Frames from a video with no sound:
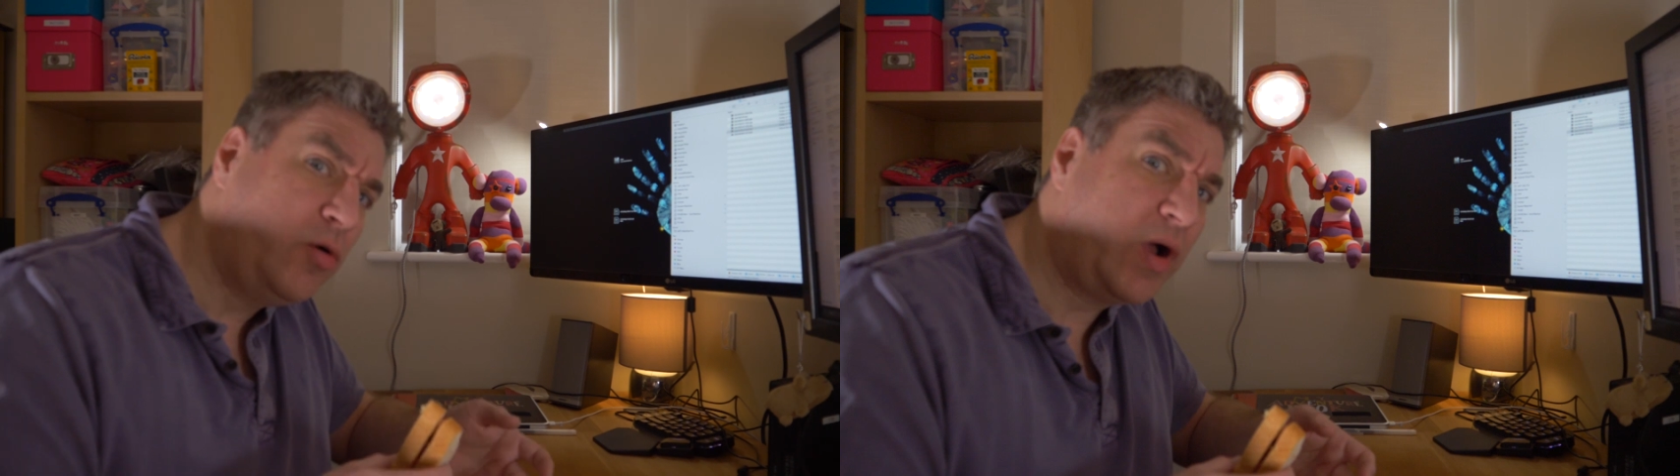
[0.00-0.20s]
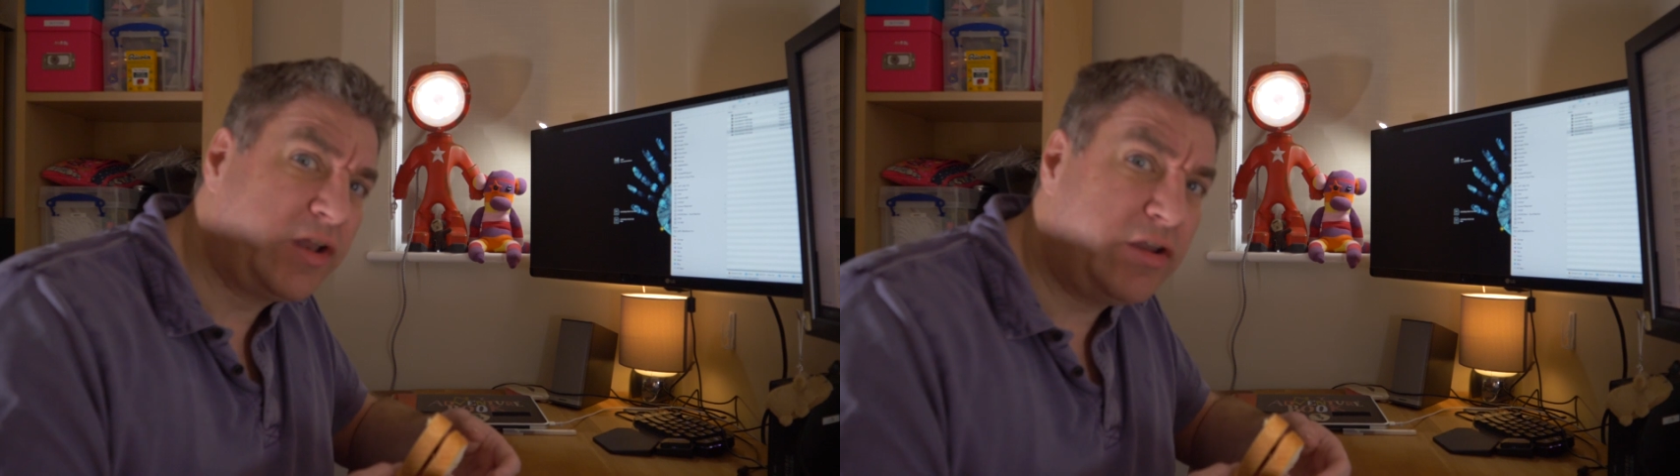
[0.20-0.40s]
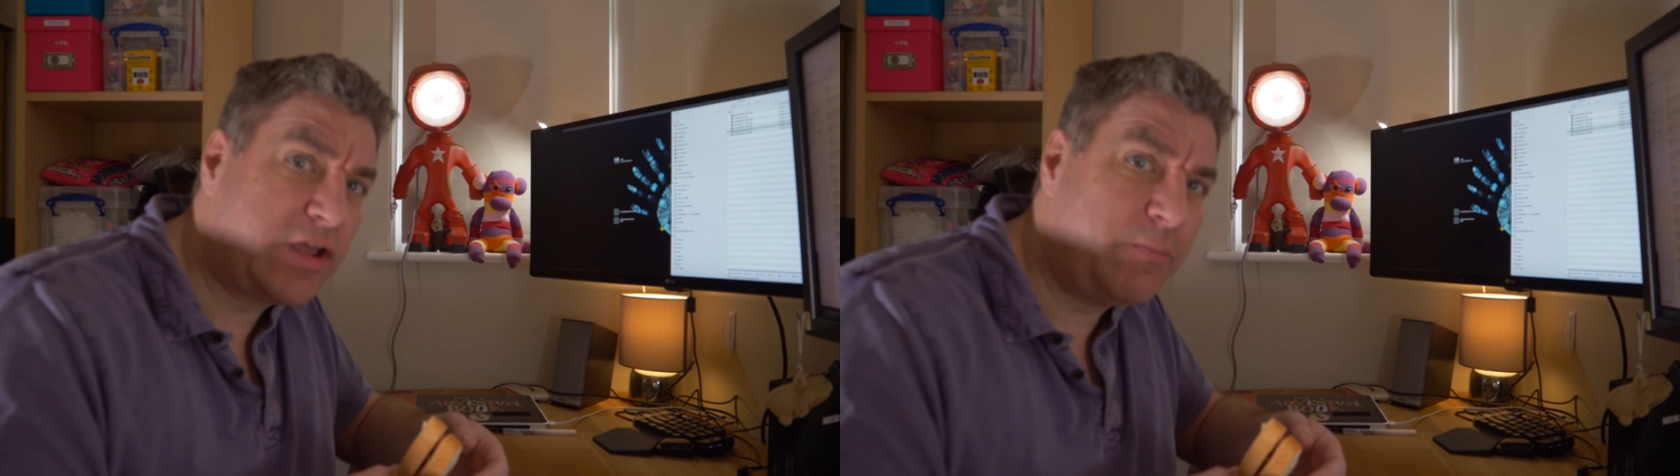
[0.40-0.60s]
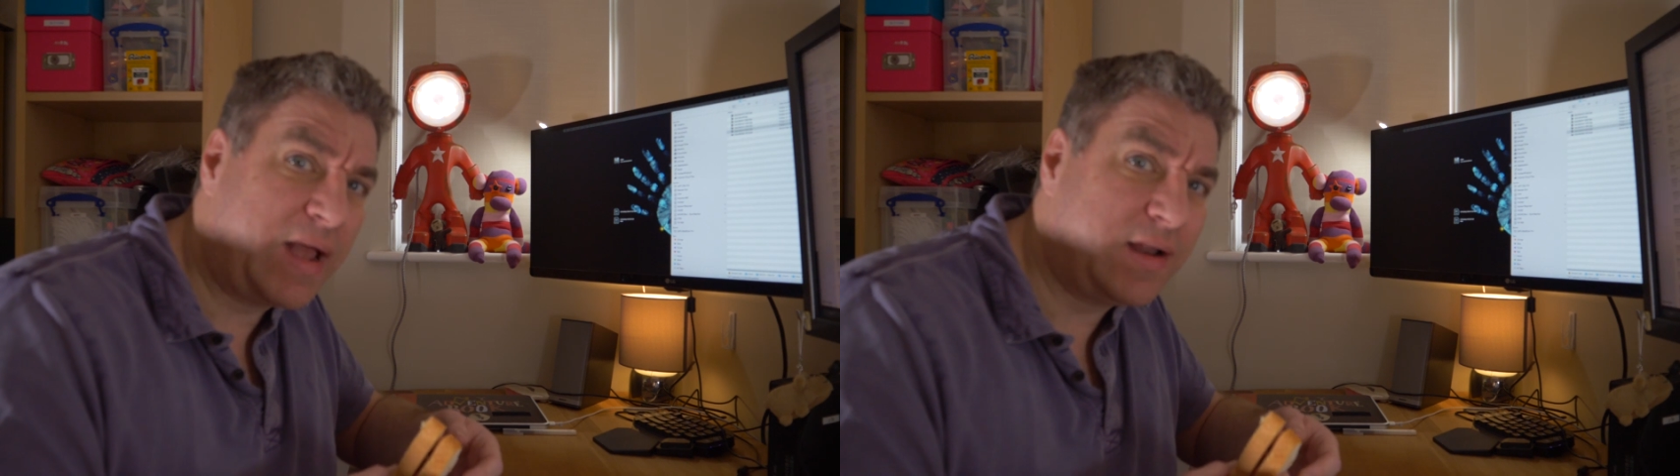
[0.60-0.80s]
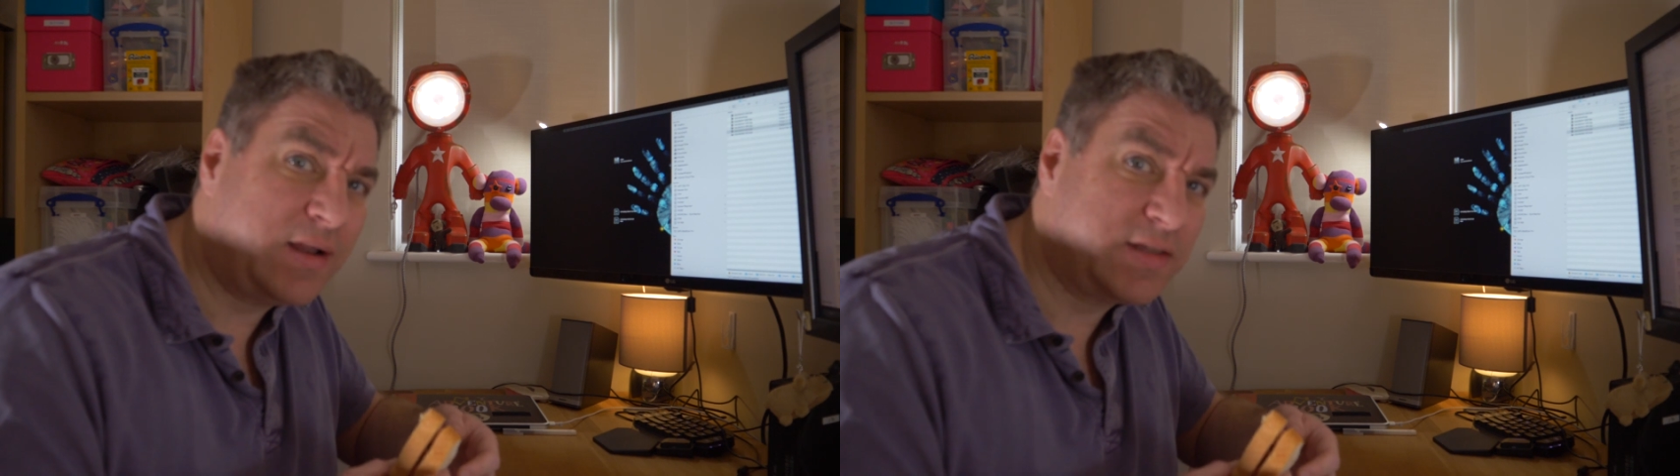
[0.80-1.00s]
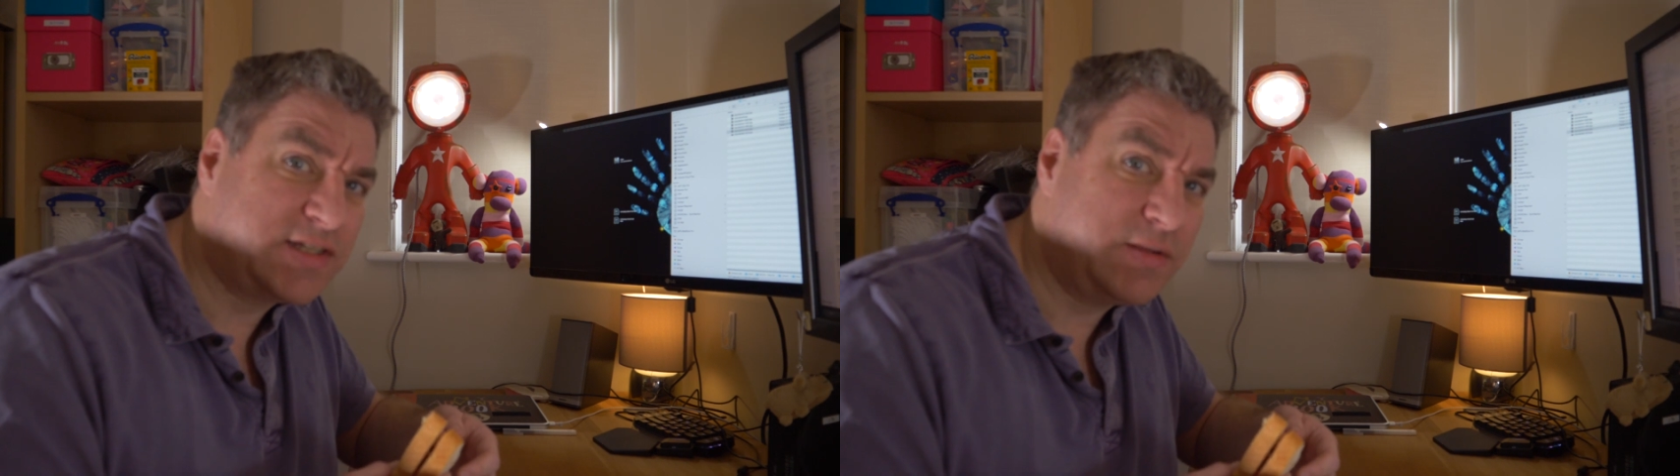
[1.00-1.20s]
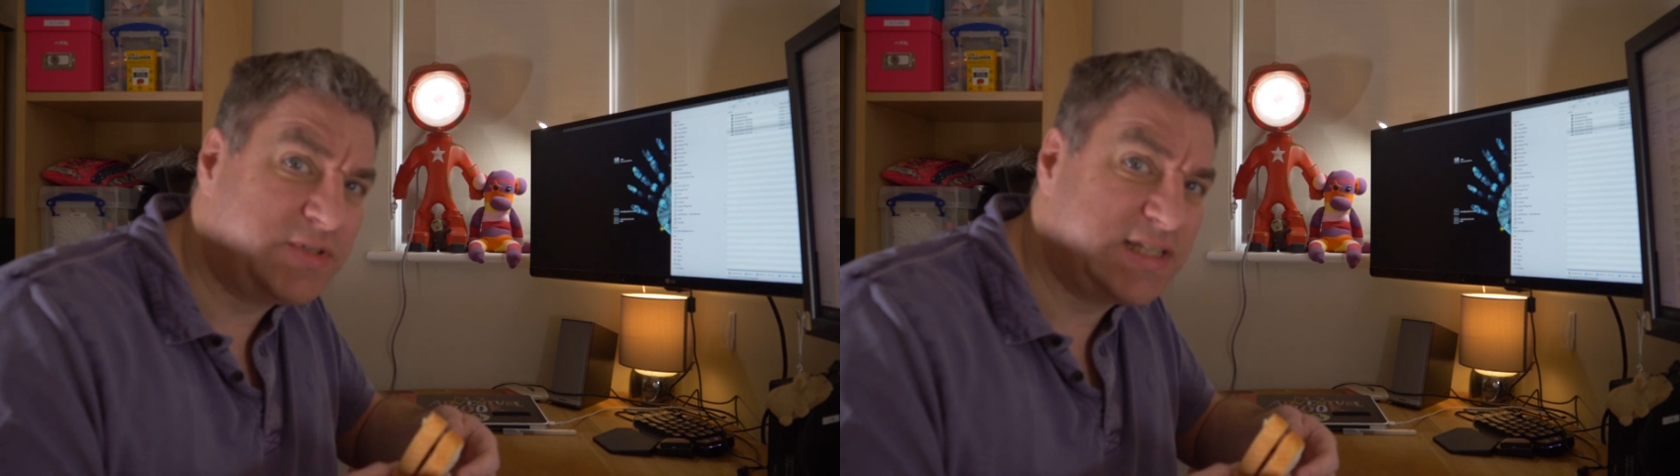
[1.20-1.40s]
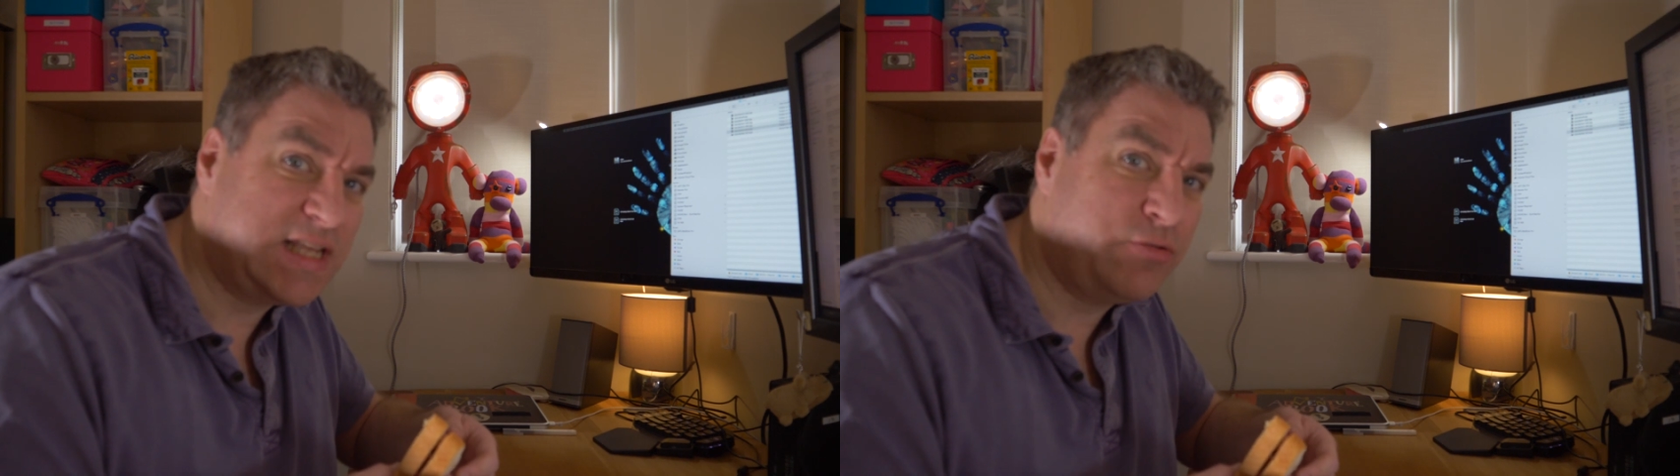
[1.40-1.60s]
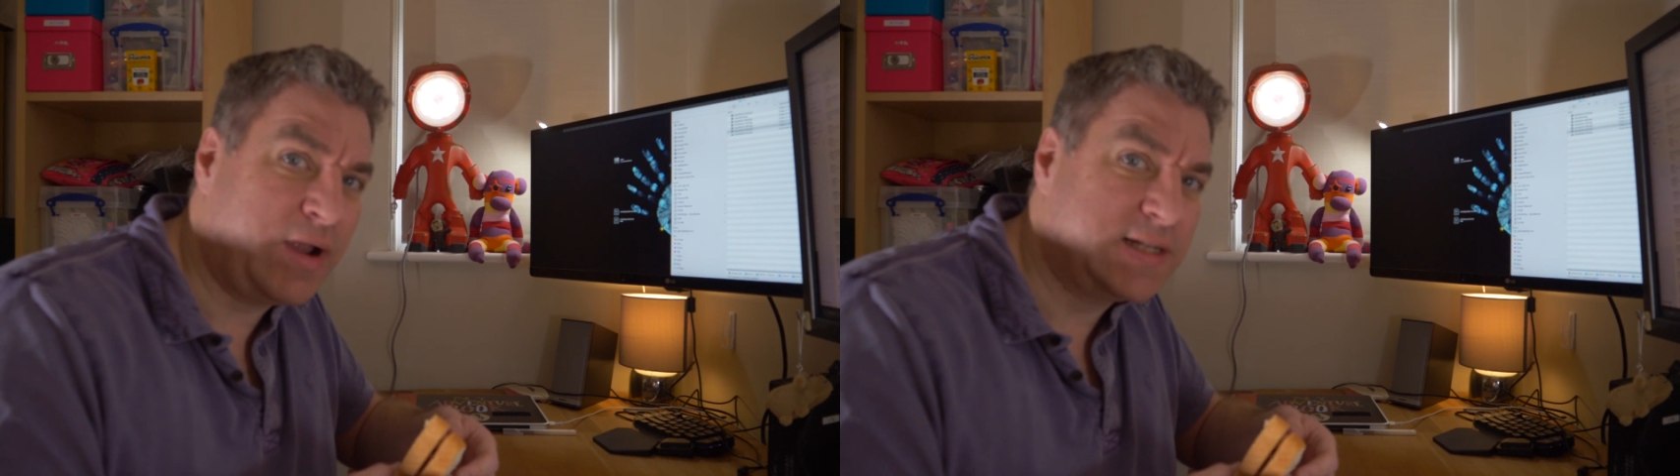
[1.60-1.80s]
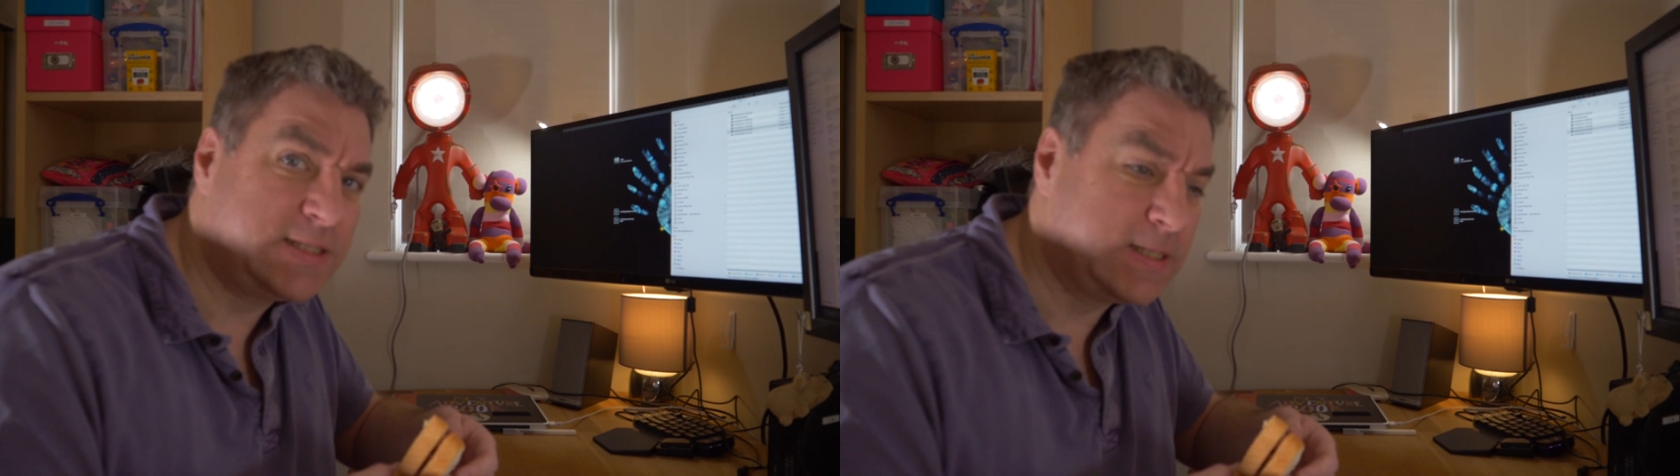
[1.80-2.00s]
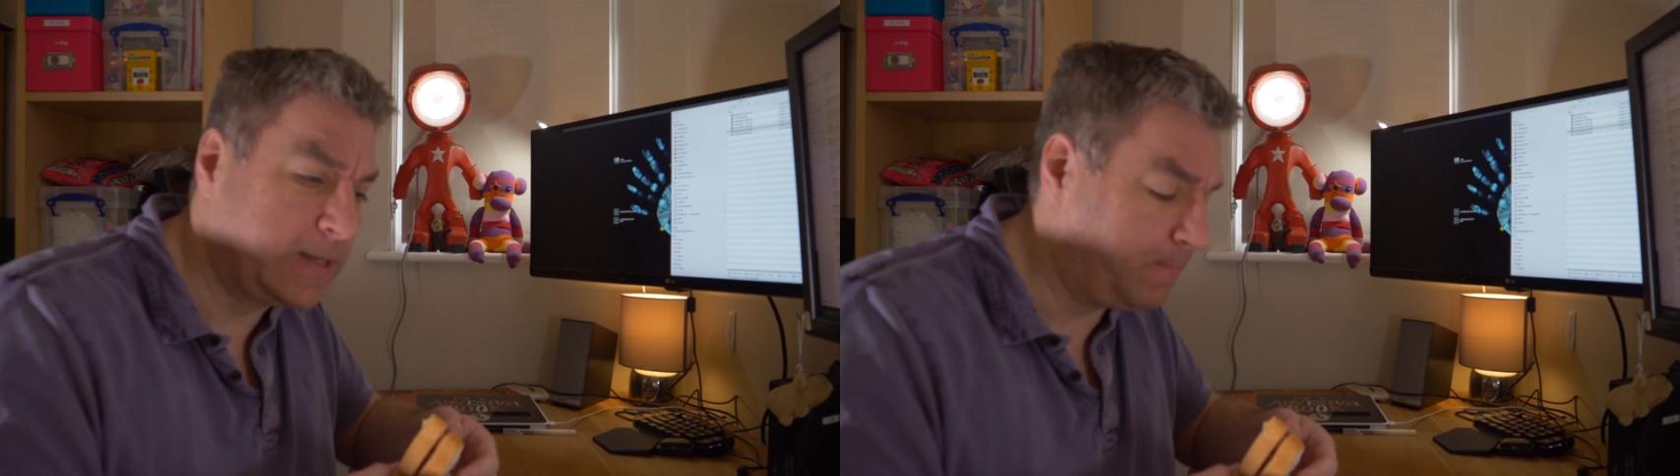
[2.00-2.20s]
why don't you come back another time to see the rest?